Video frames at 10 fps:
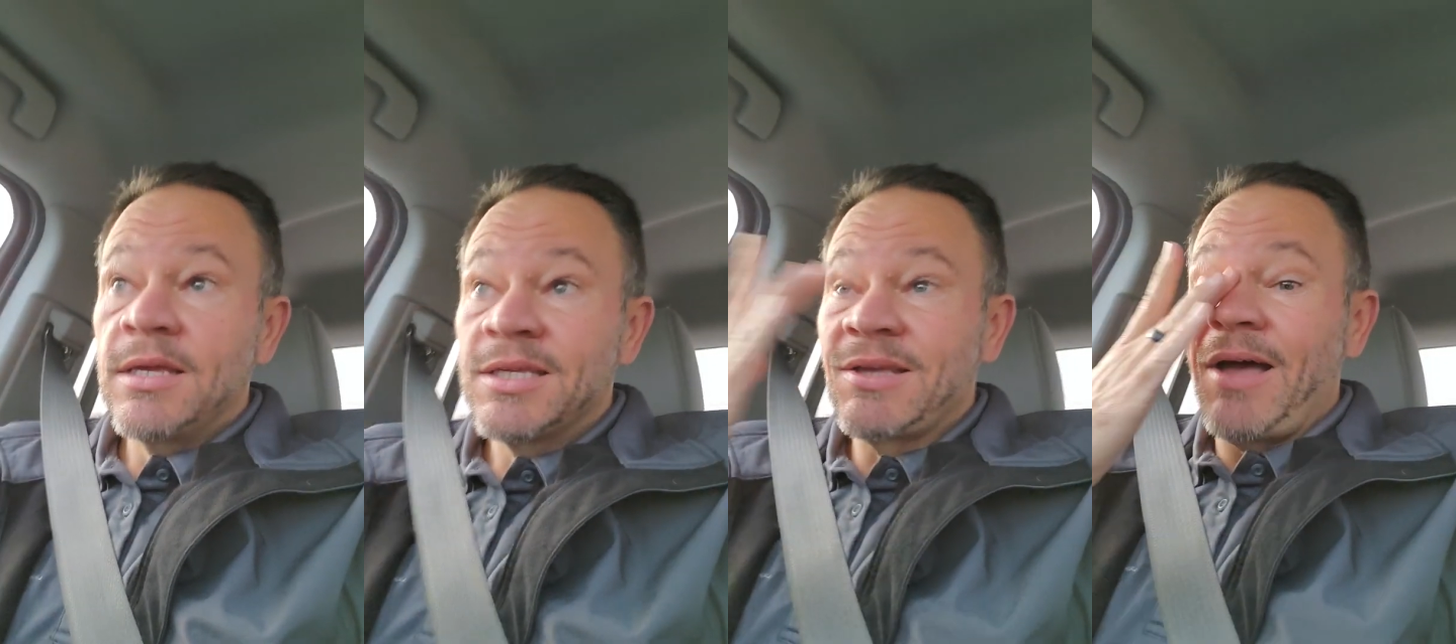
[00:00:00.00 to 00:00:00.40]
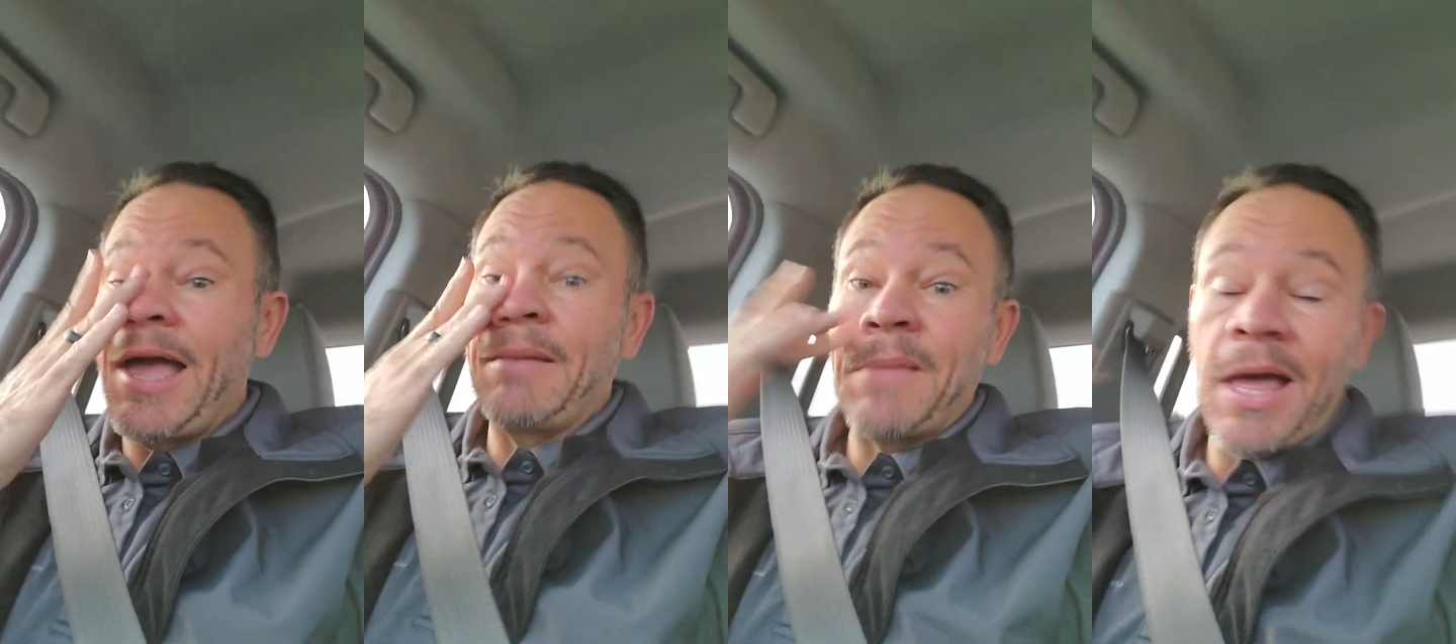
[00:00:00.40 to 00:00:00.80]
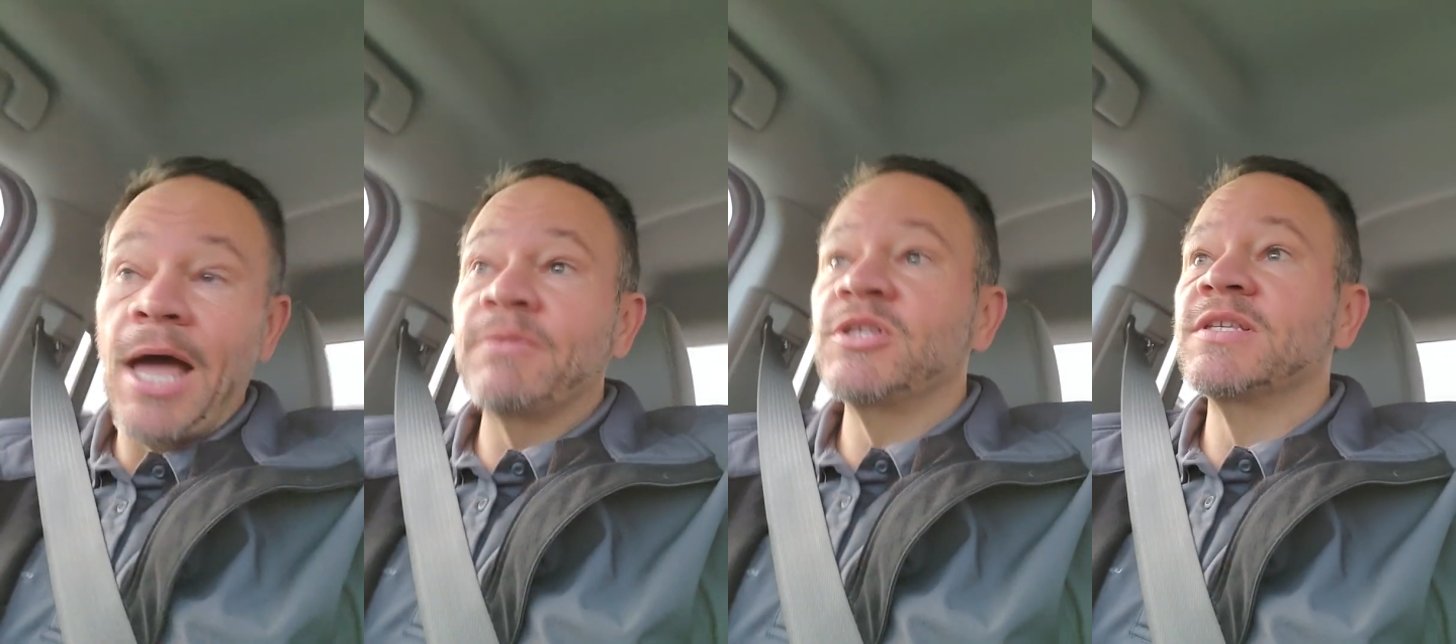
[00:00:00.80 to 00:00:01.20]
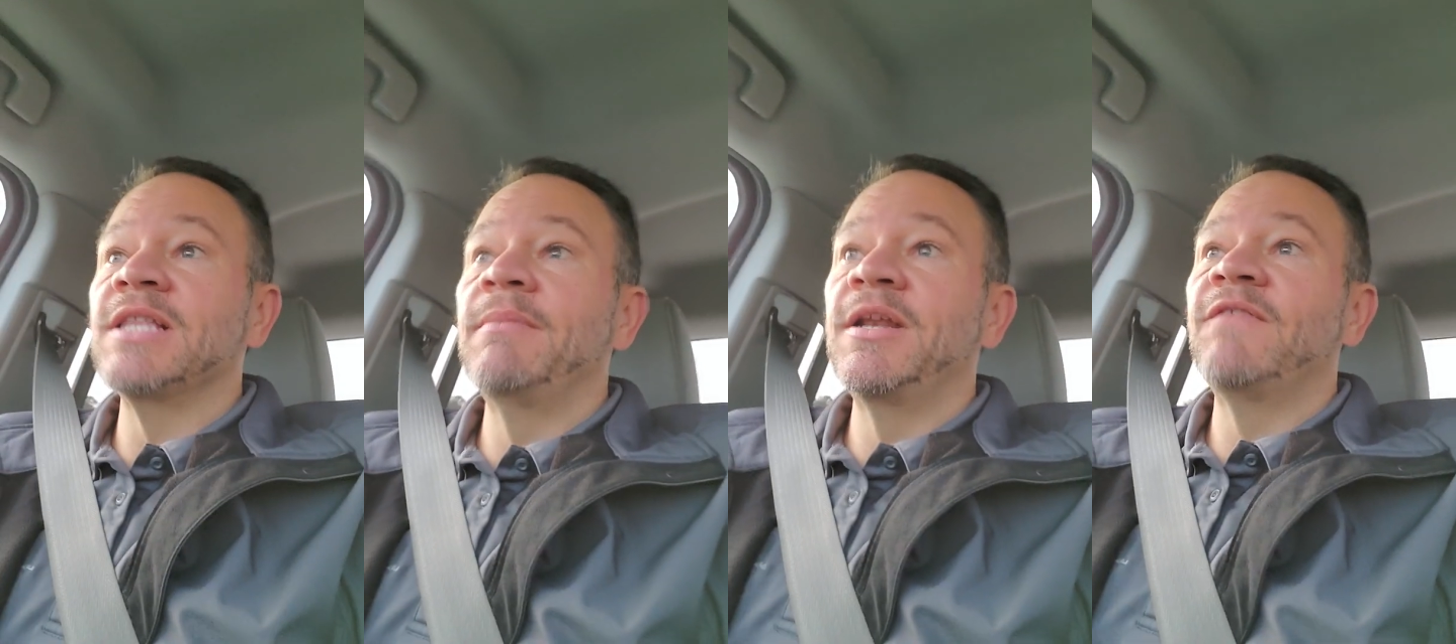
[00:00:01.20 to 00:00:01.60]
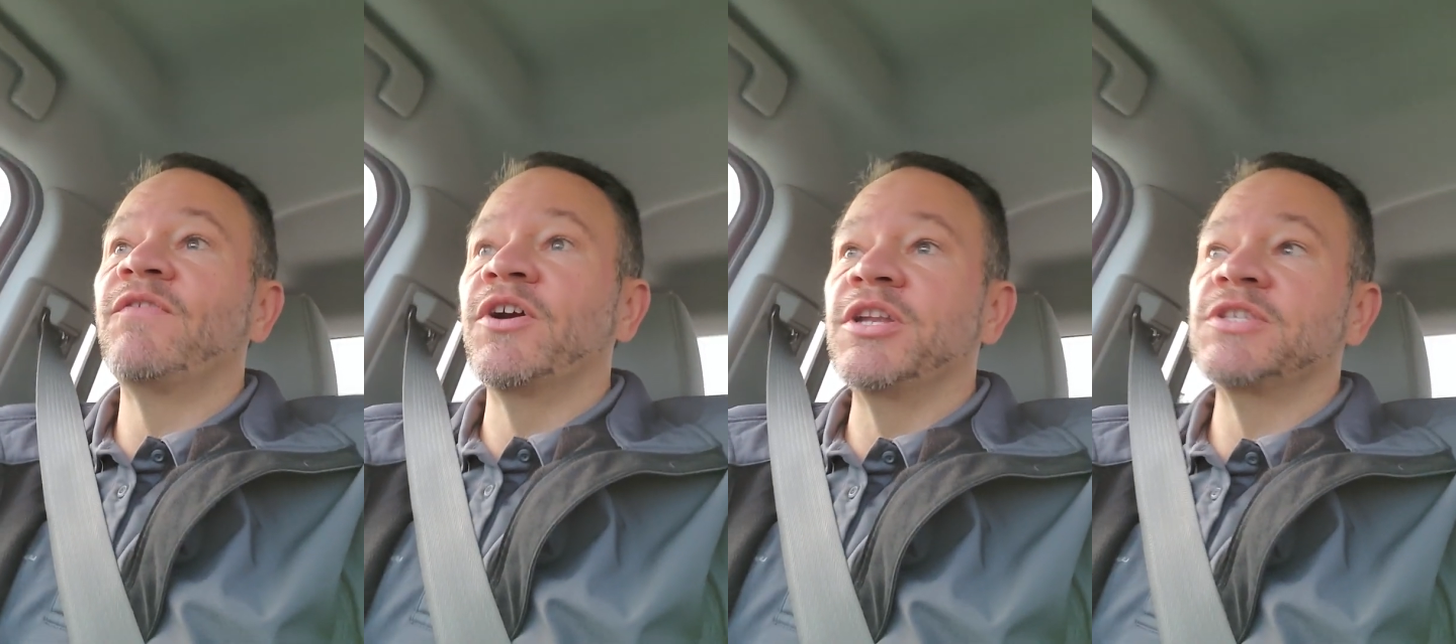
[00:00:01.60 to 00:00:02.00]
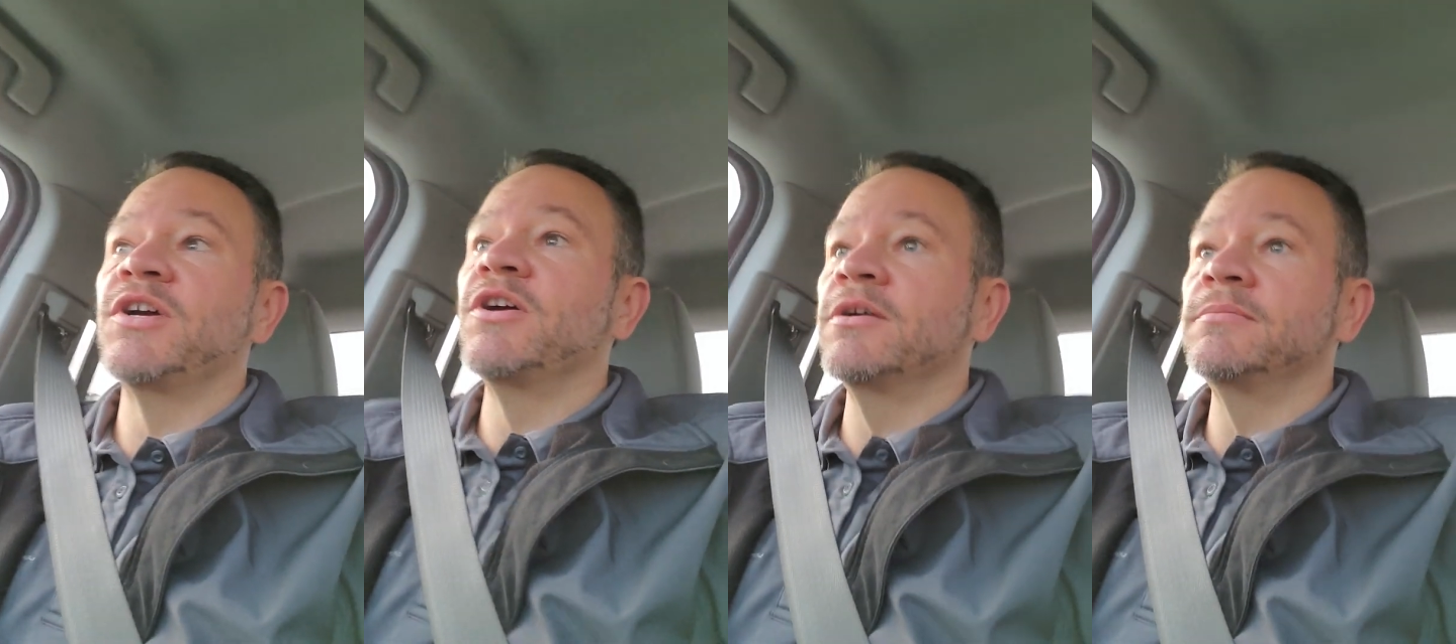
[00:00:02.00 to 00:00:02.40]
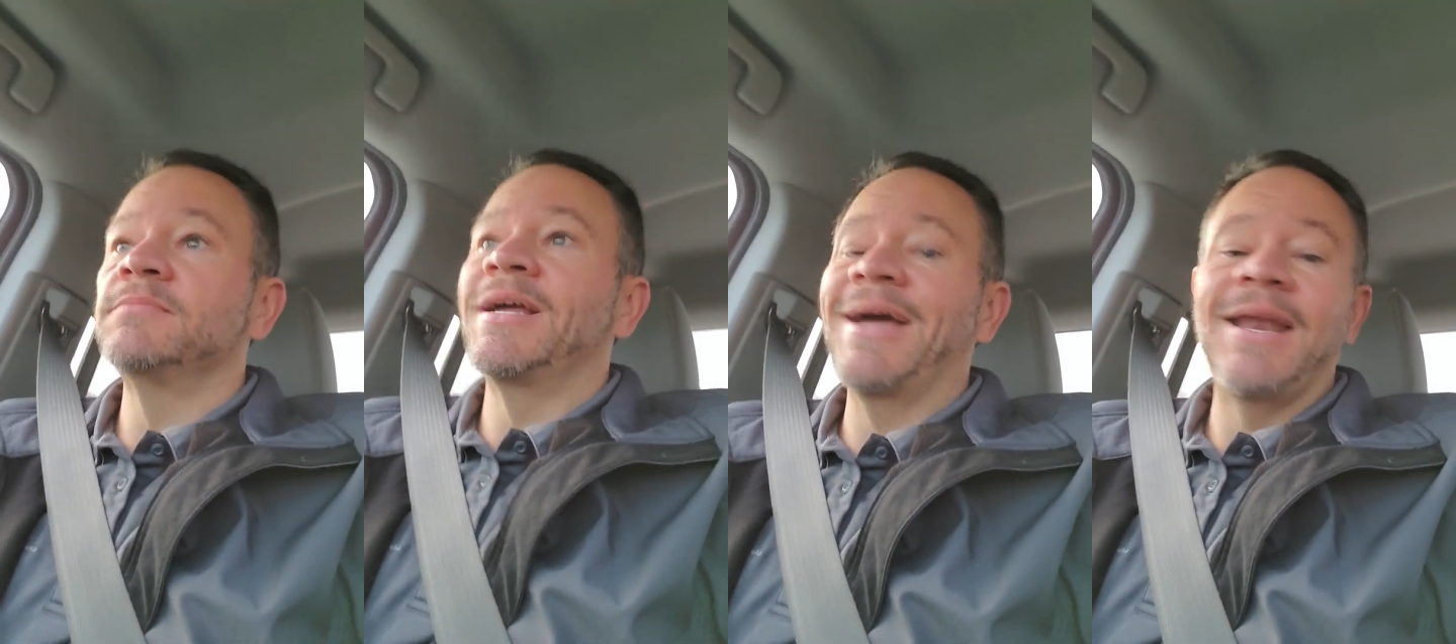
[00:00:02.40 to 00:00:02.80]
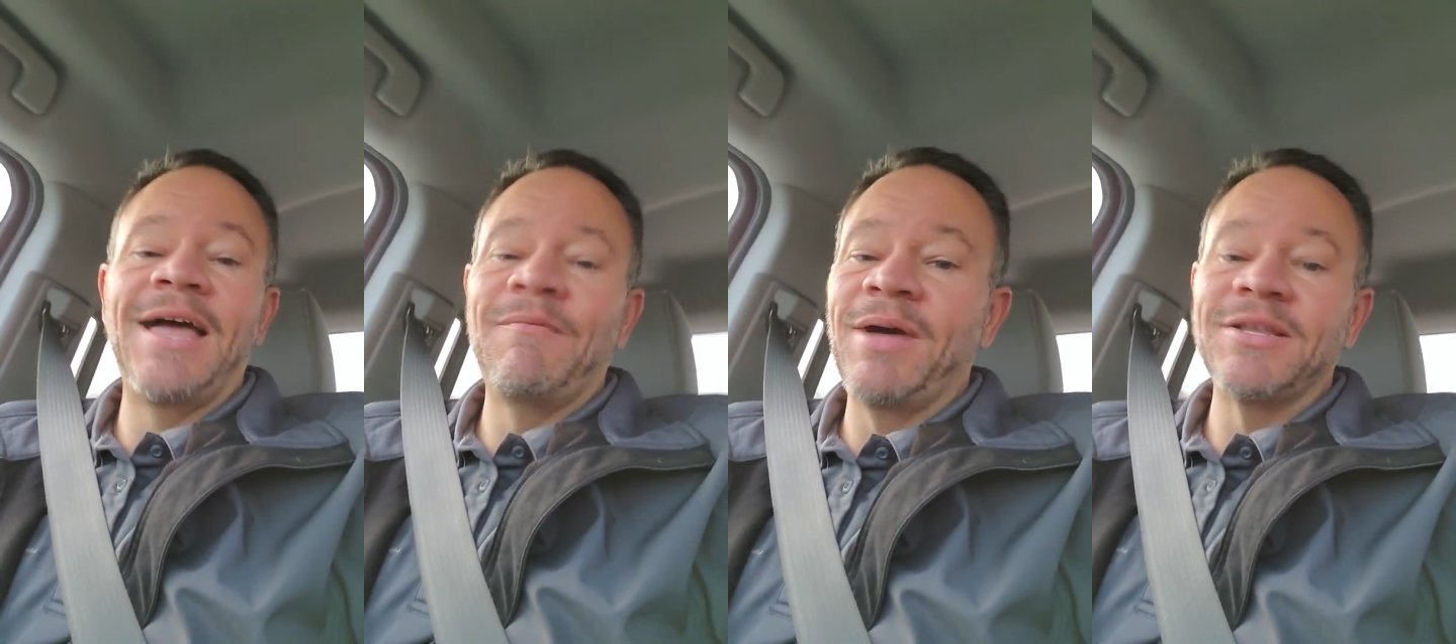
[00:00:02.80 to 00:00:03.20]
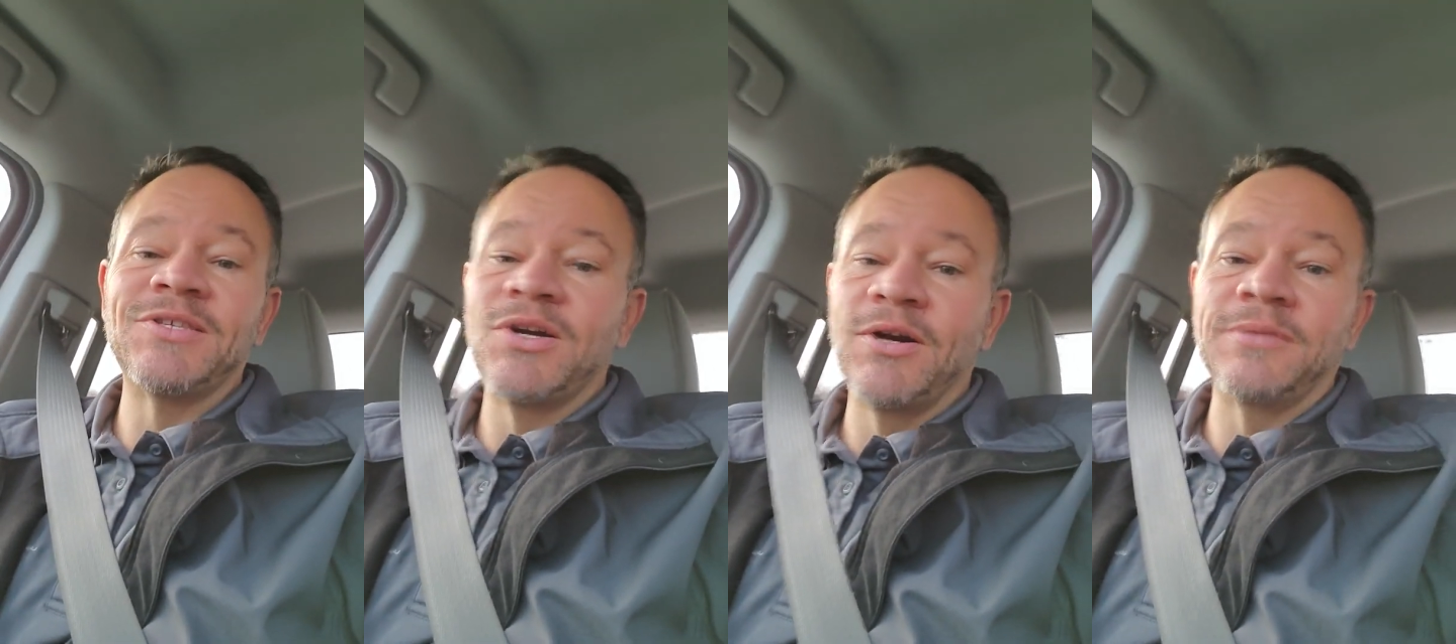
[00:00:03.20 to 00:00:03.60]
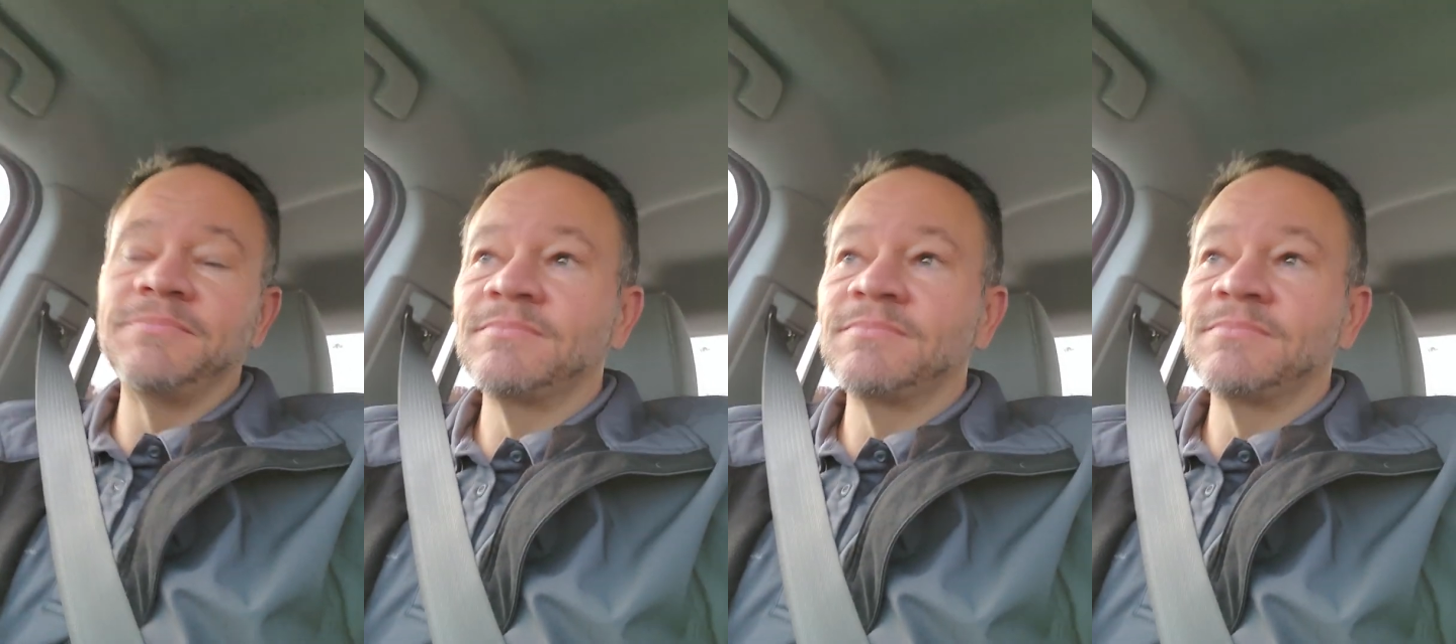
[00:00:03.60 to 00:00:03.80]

So I had my options limited for a dessert. I got to have my dessert.